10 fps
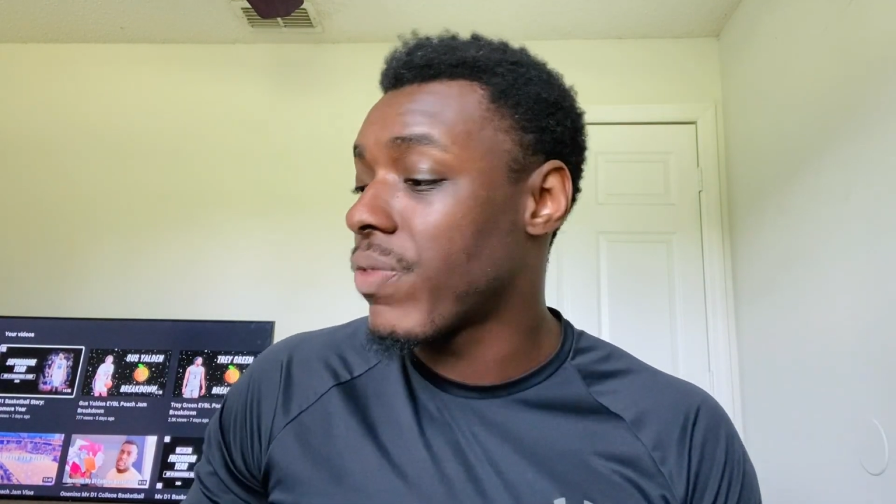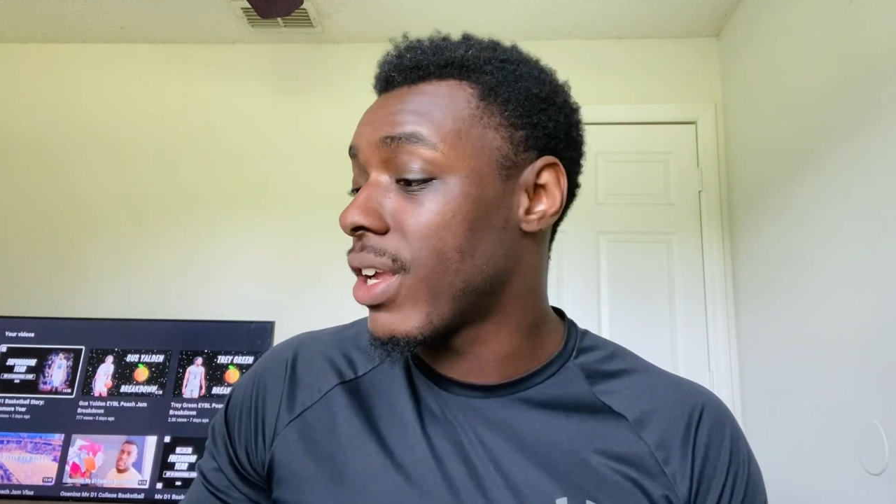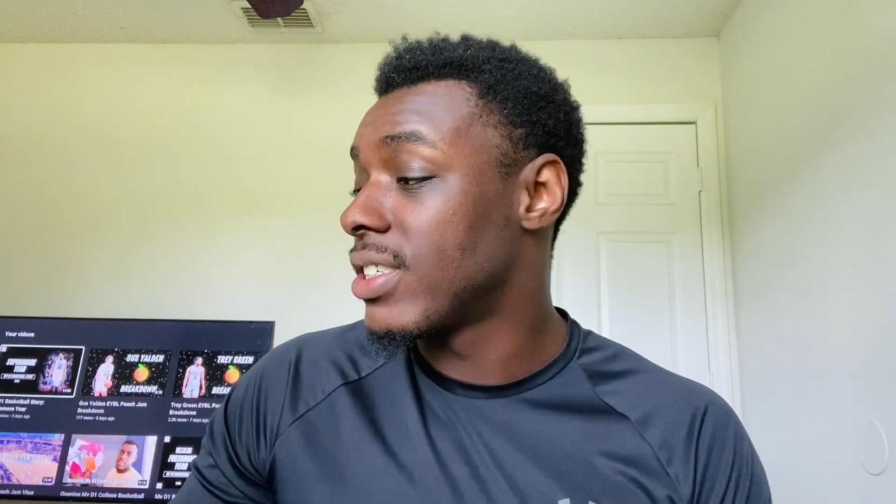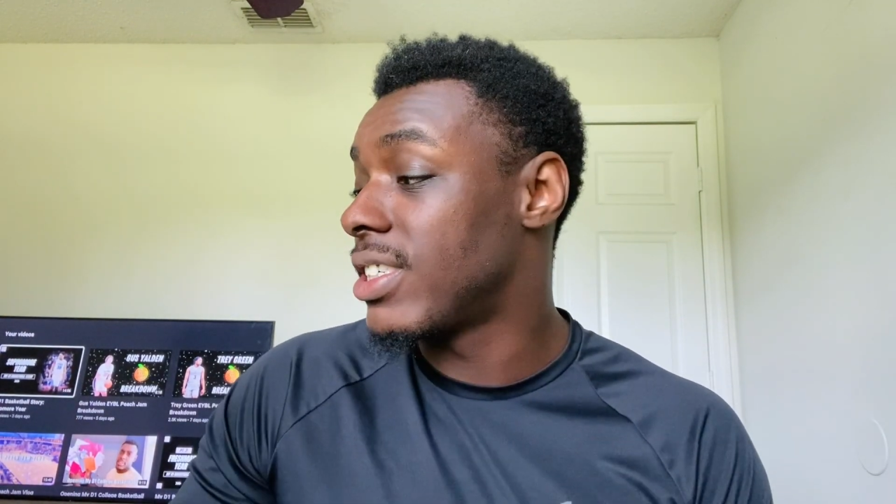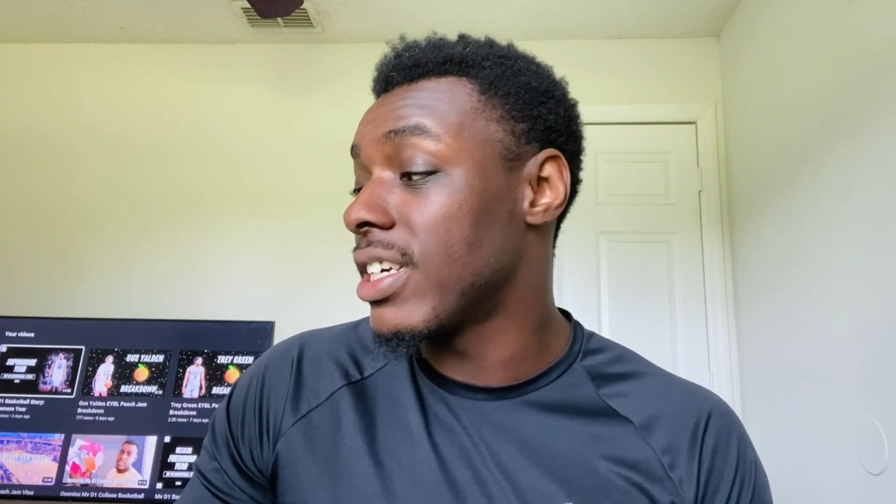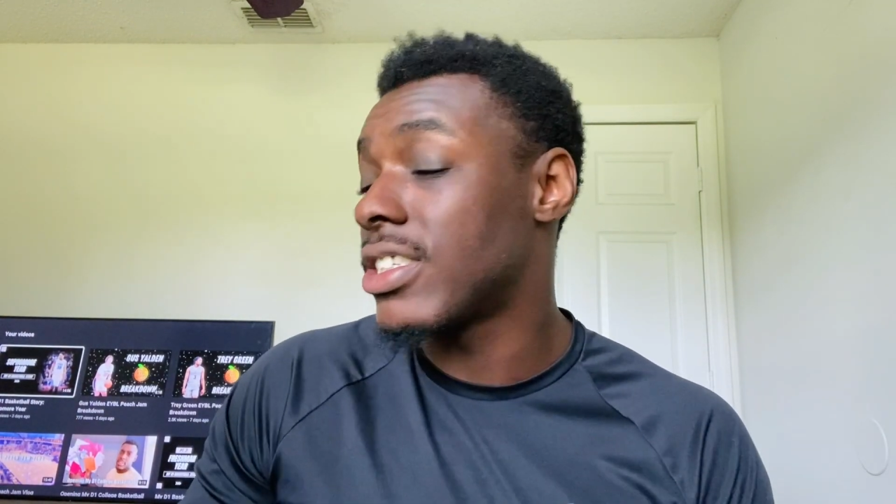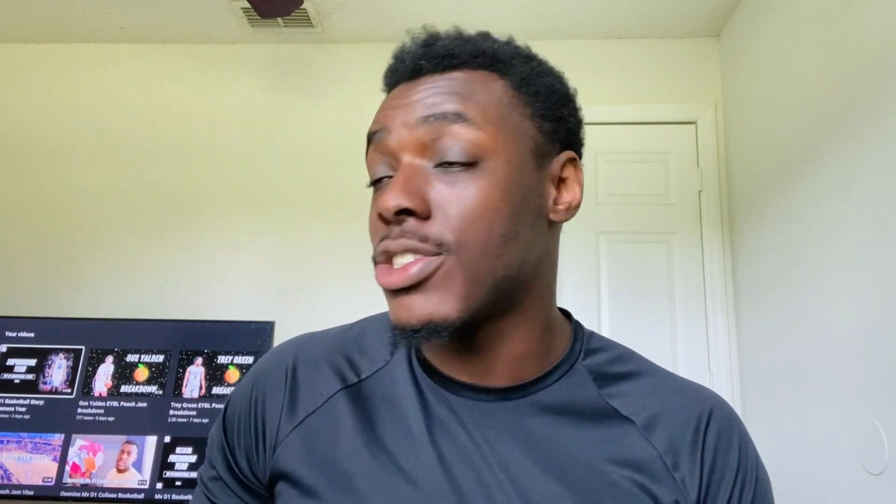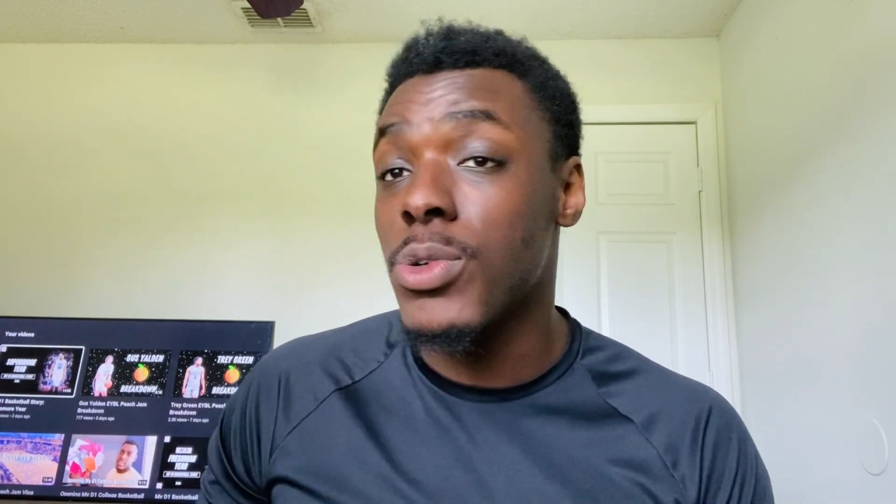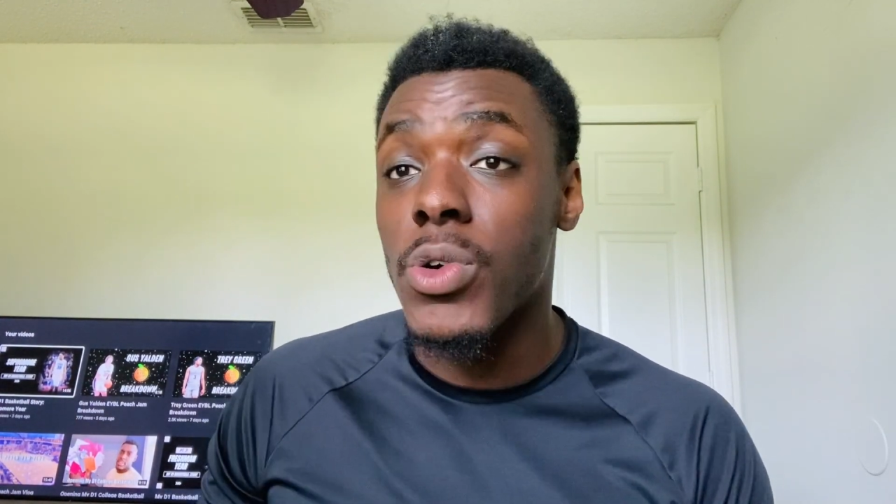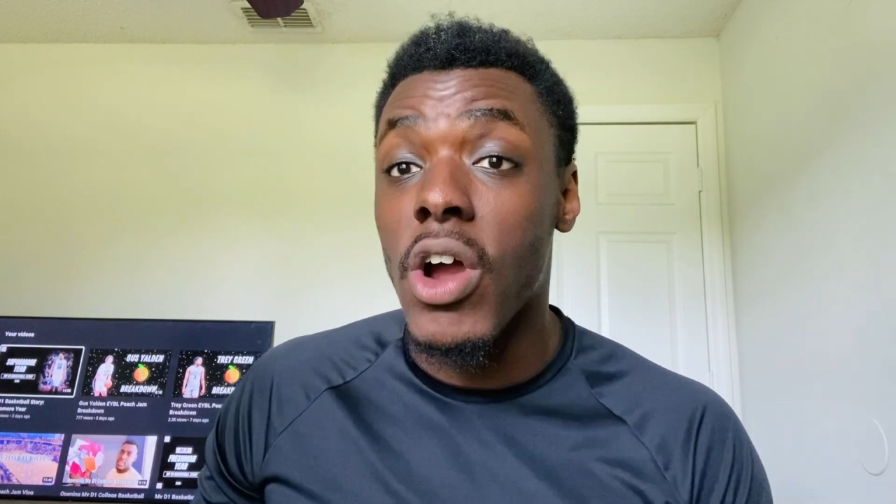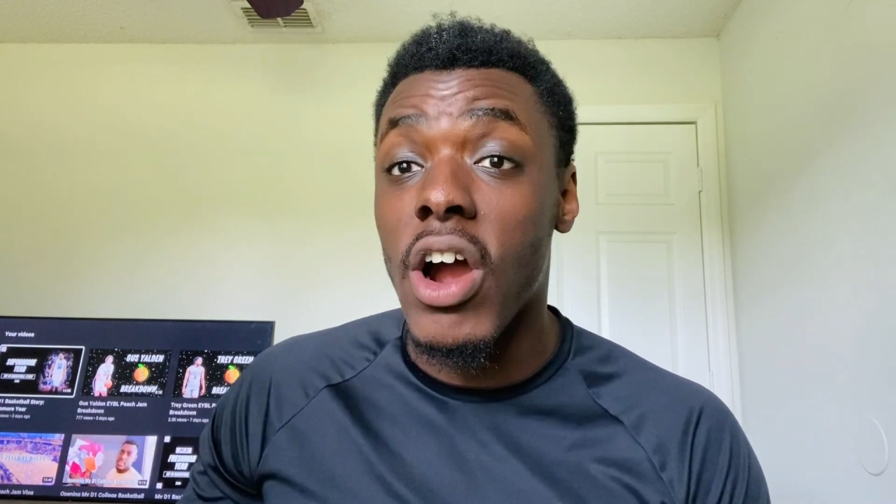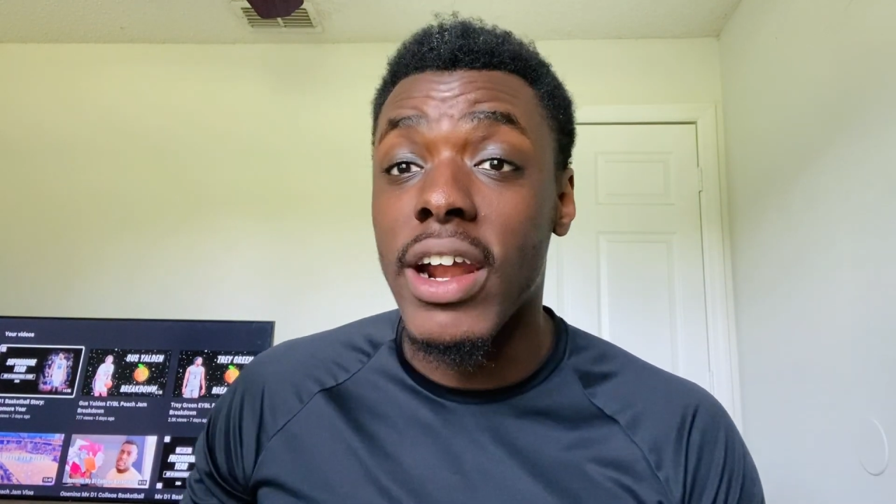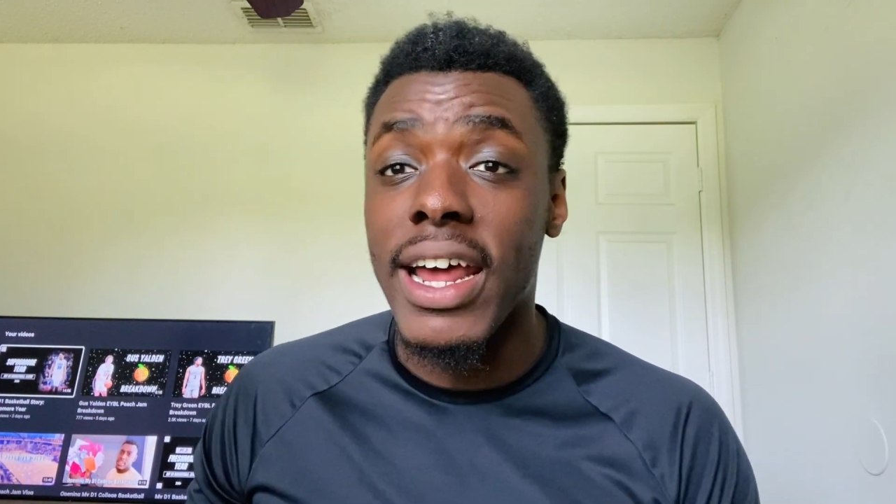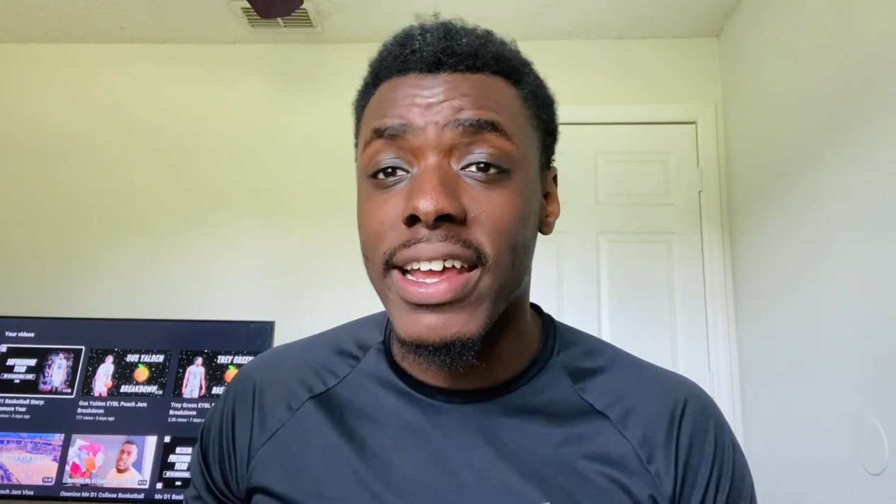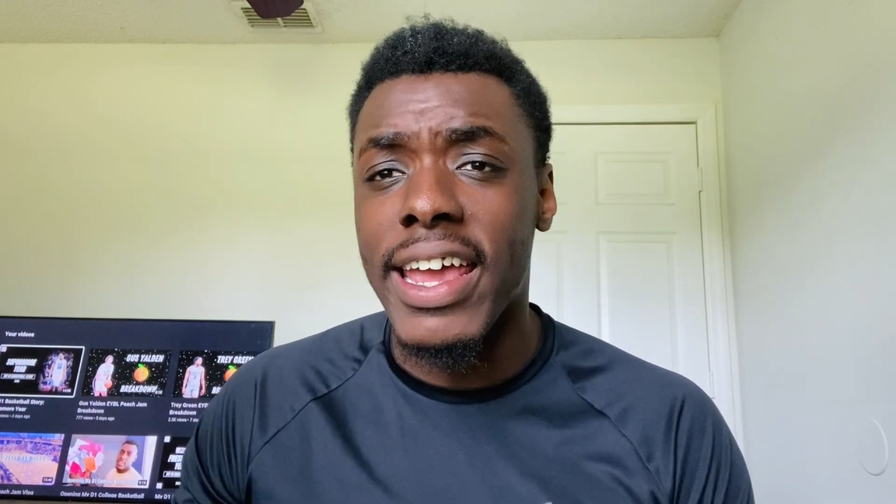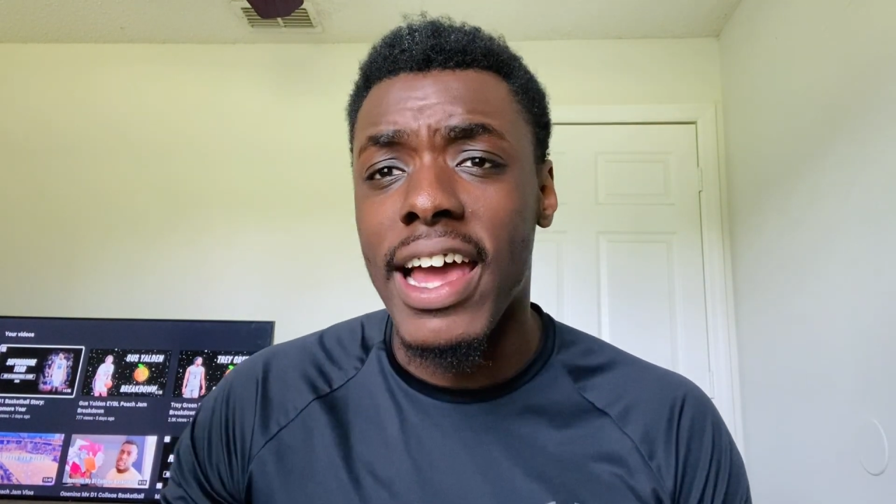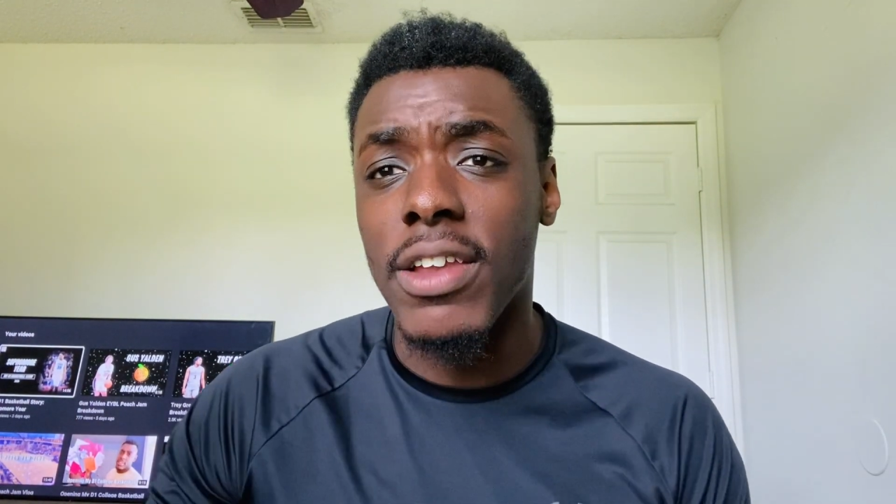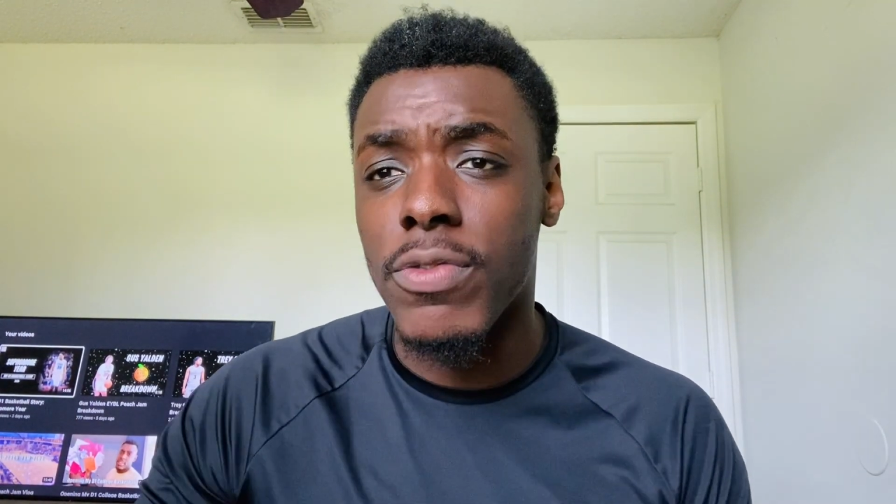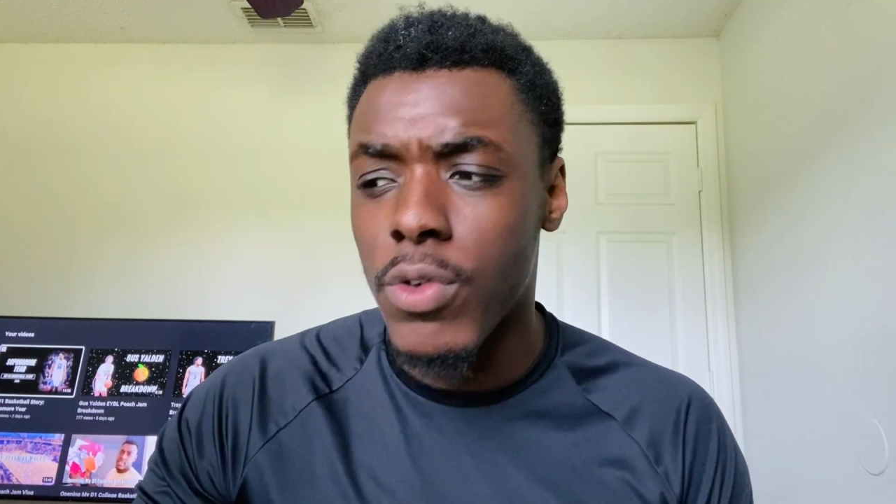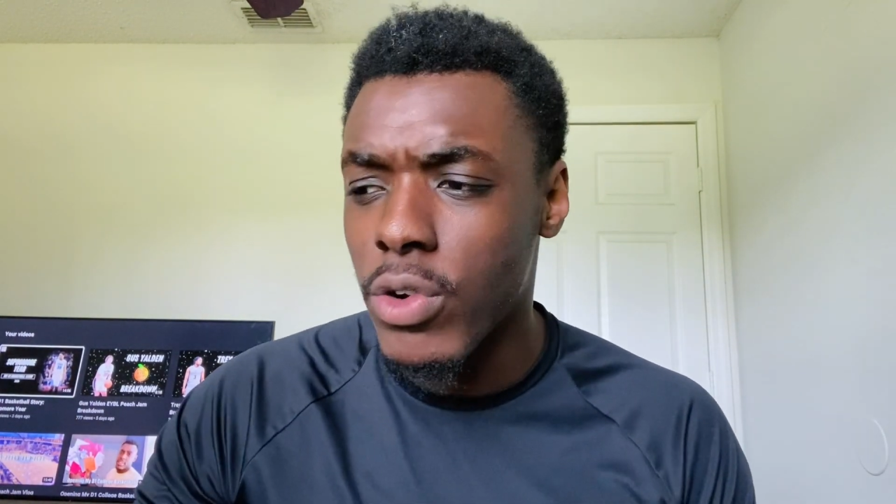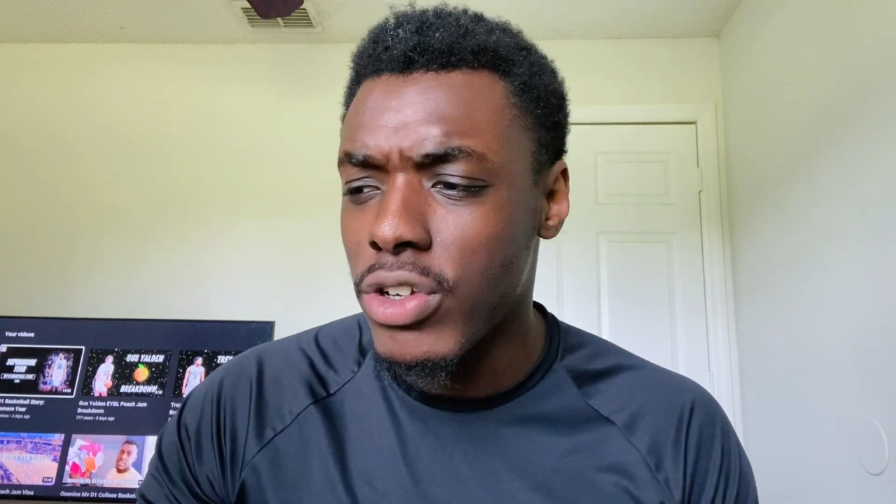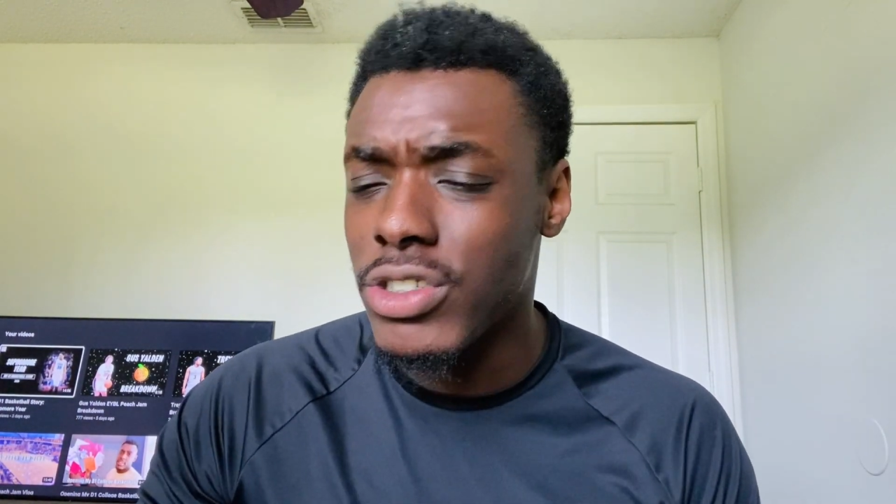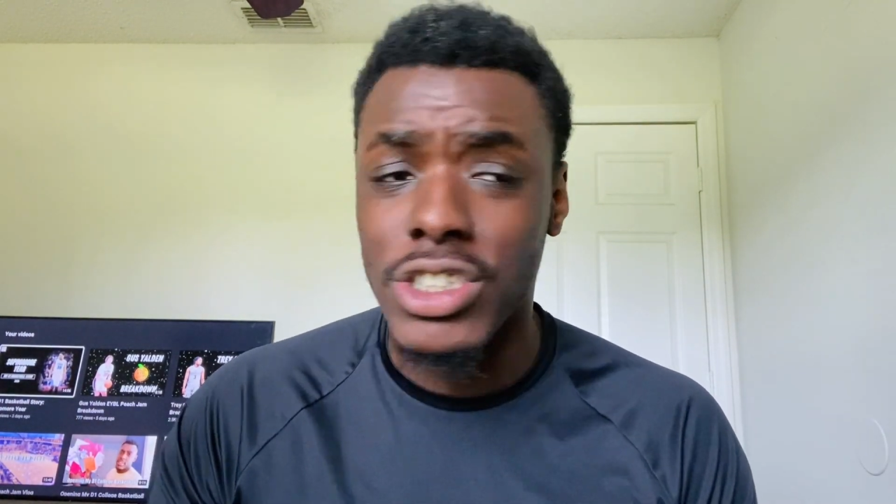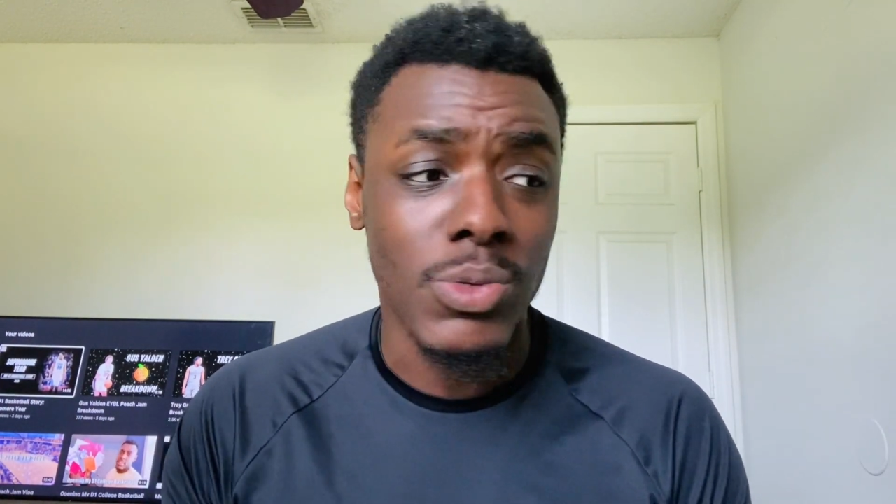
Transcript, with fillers: 6'2 guard out of California just